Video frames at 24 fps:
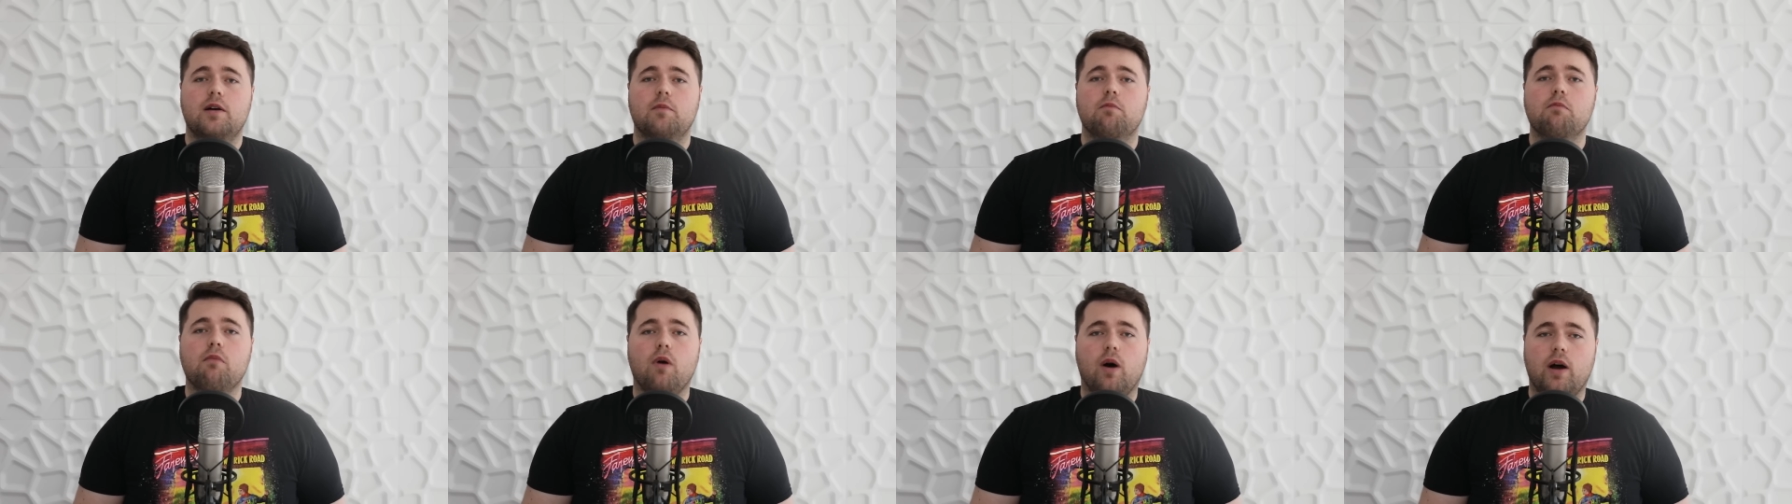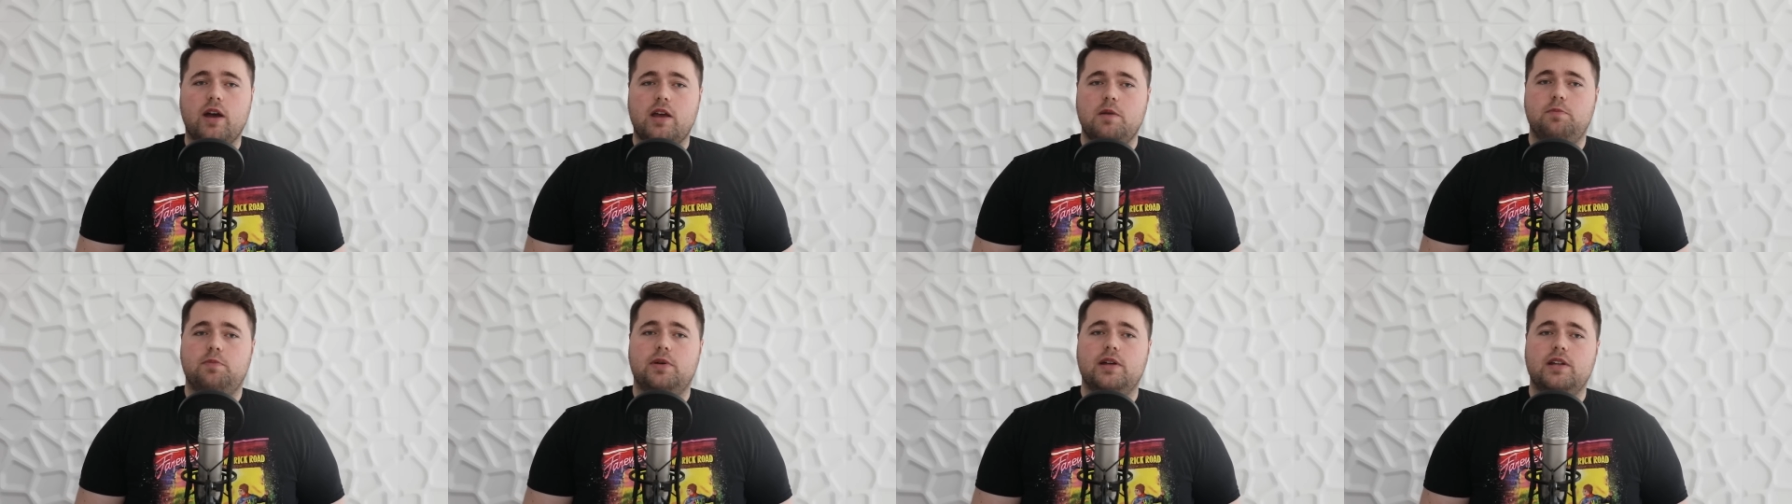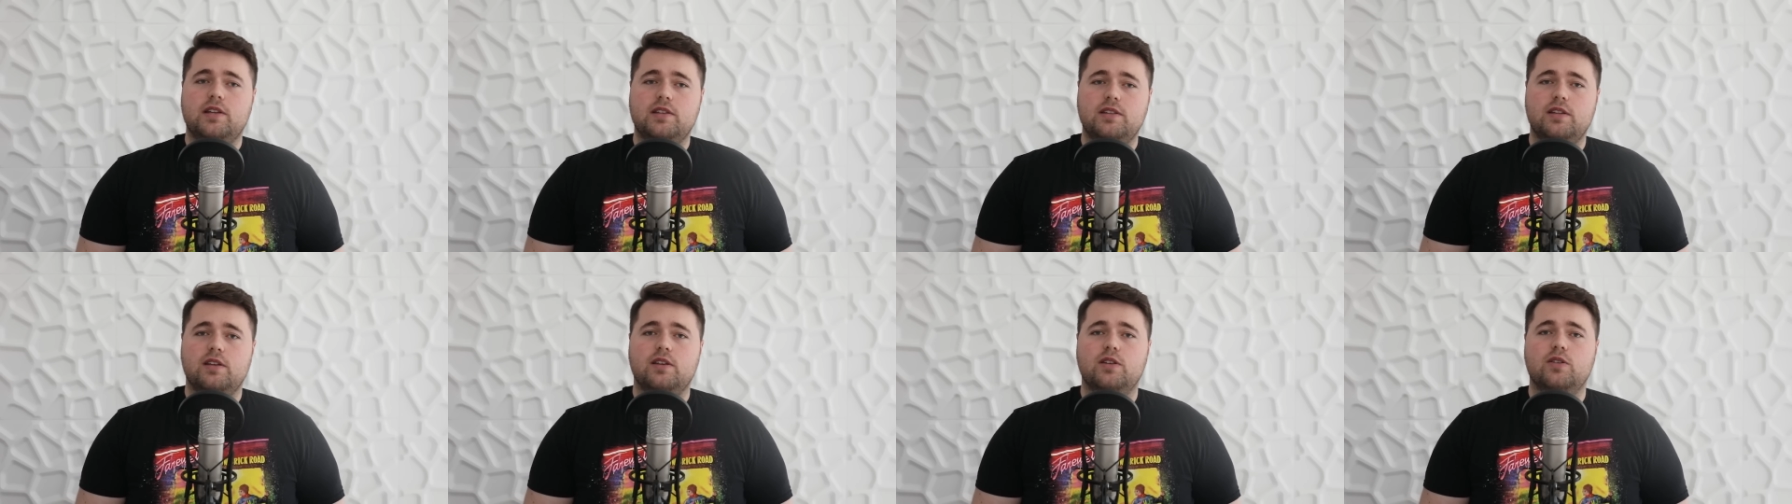my
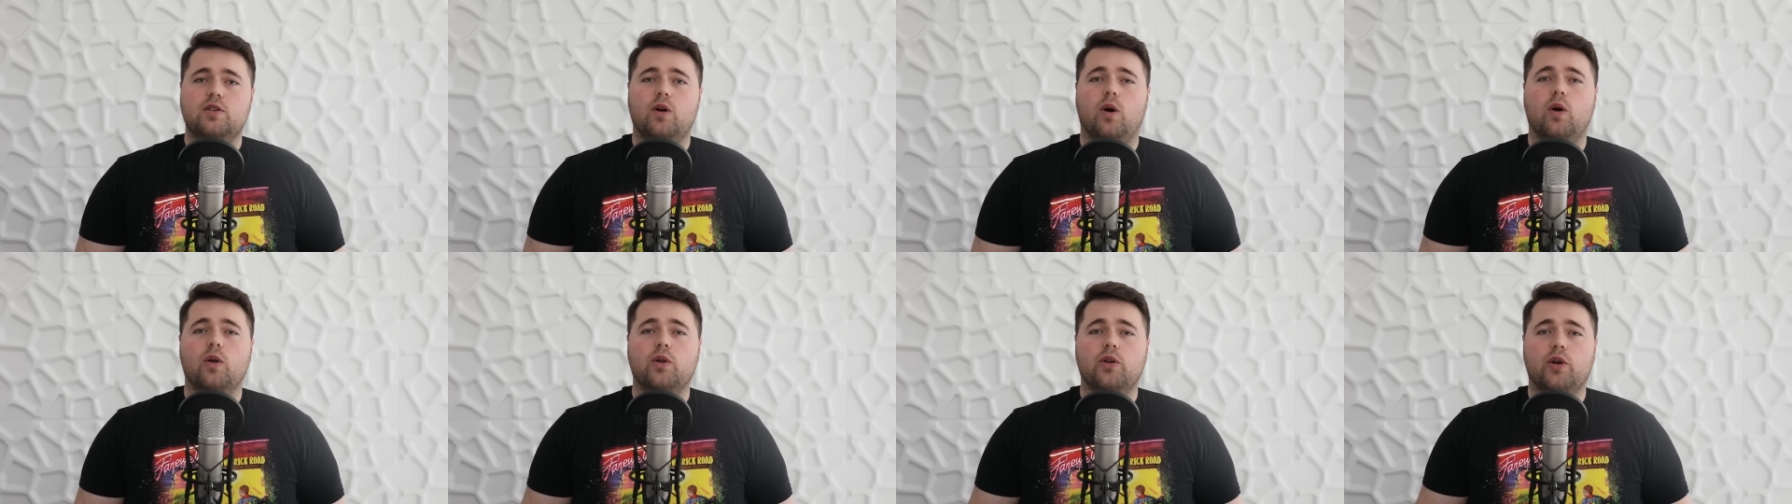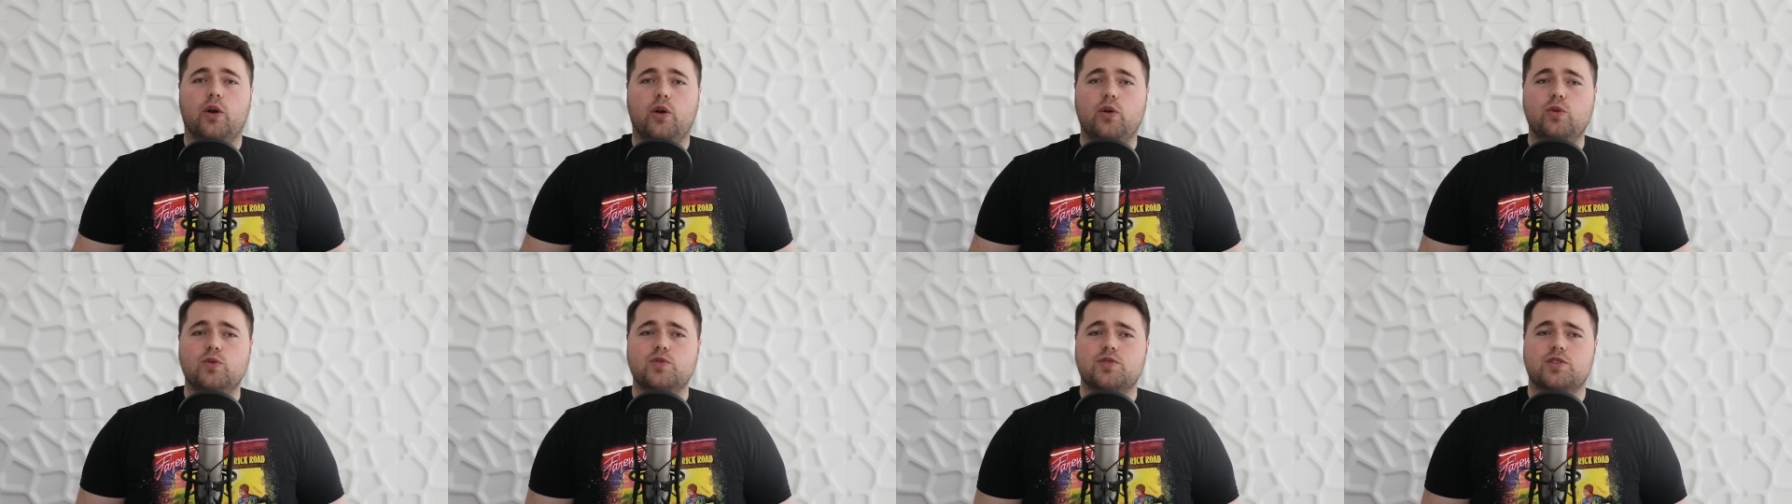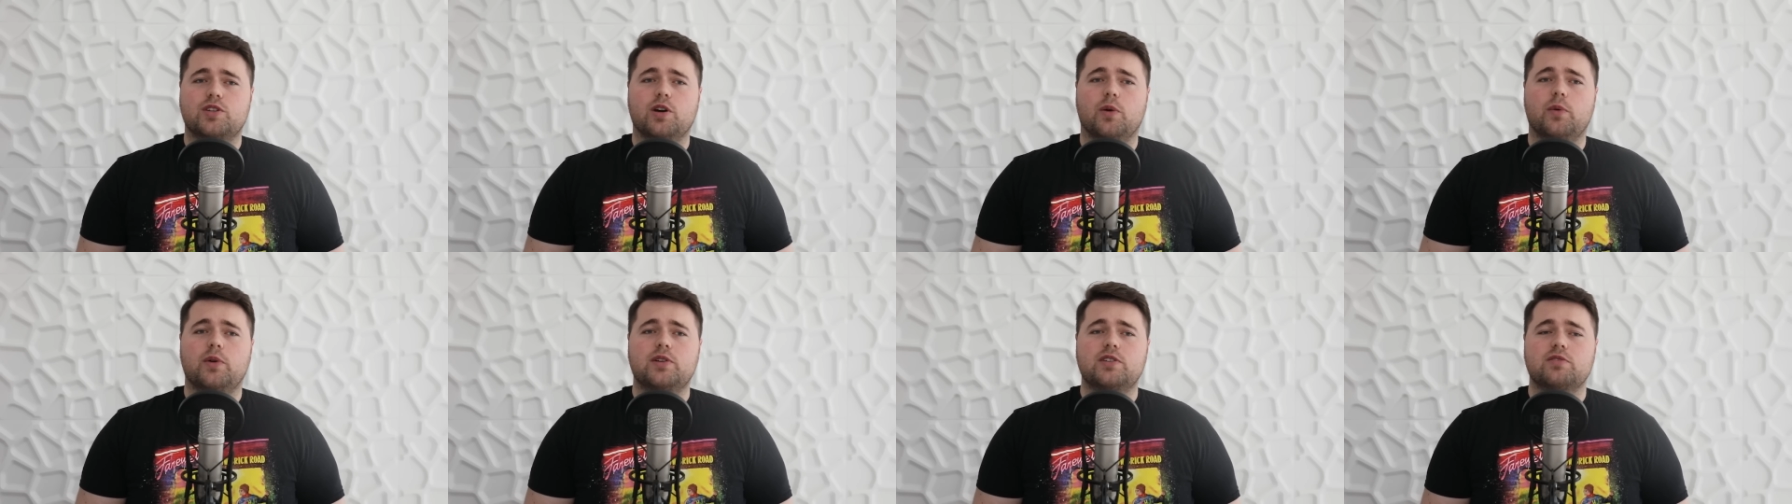opinion on who's
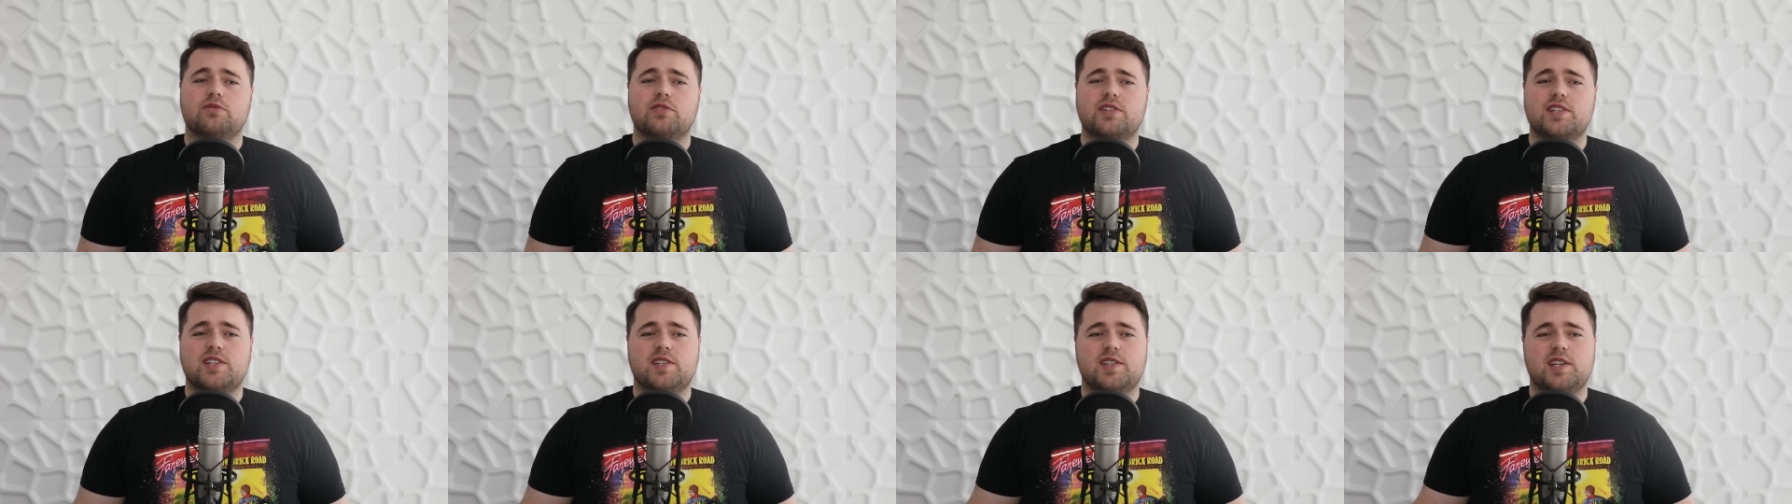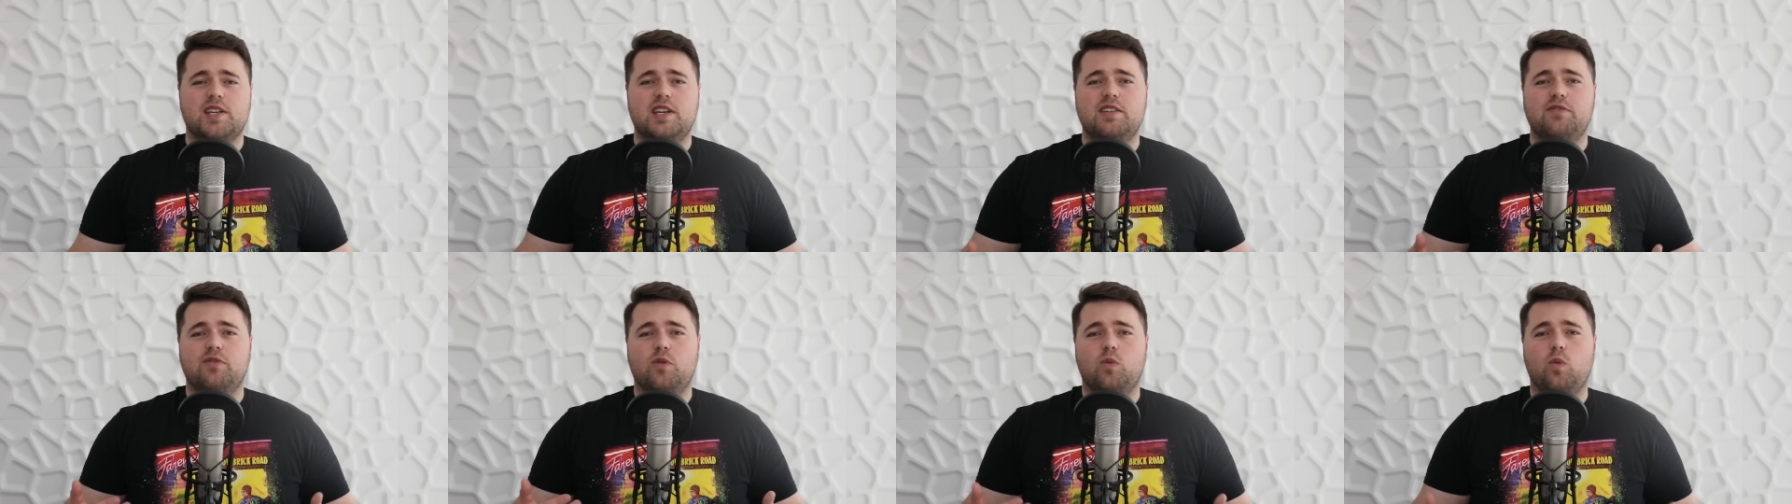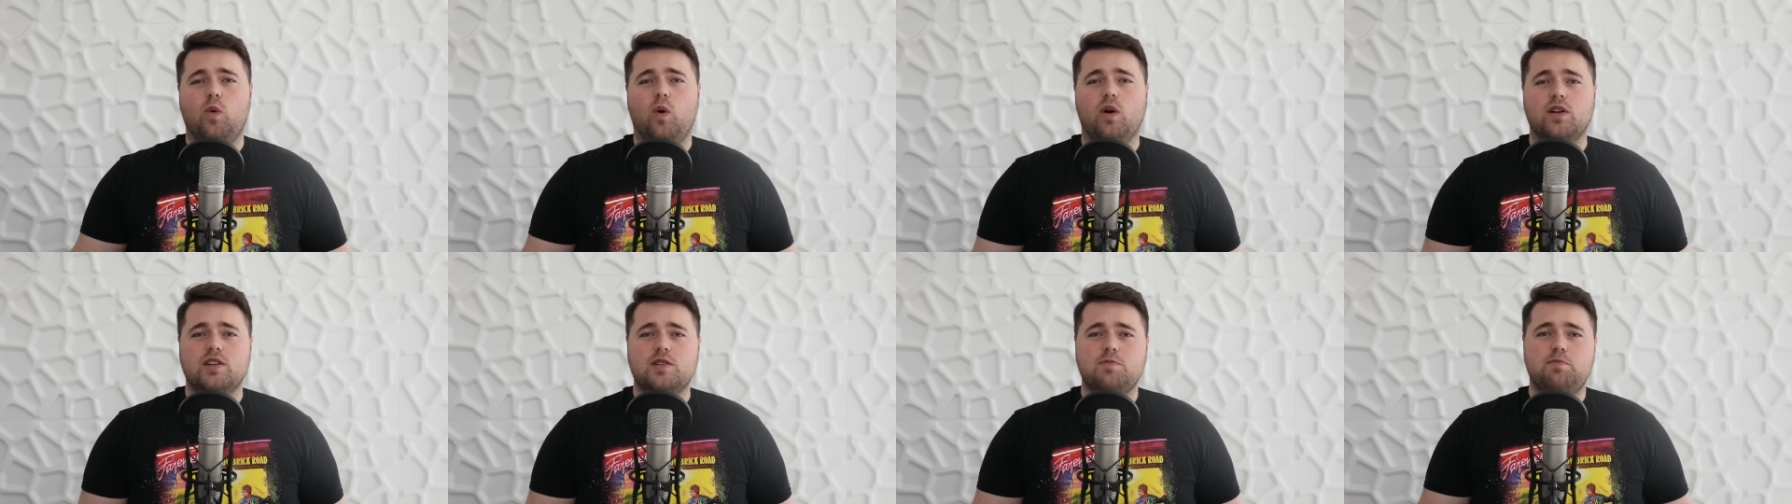going to receive
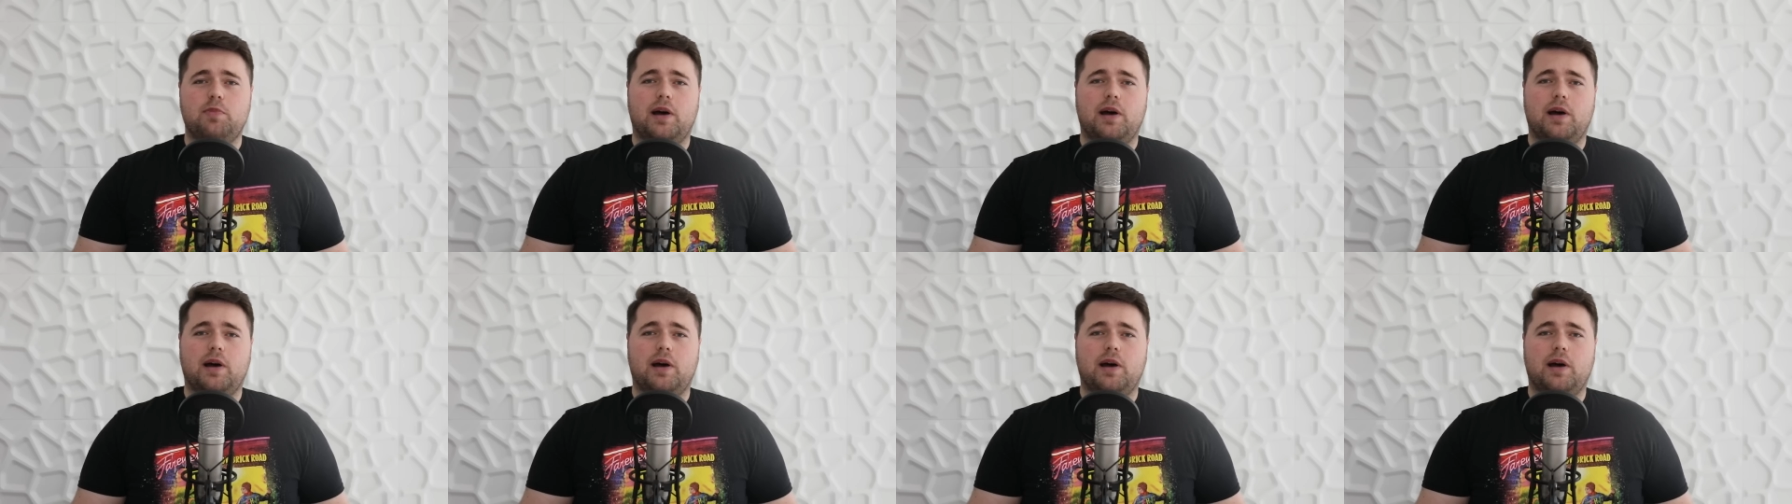what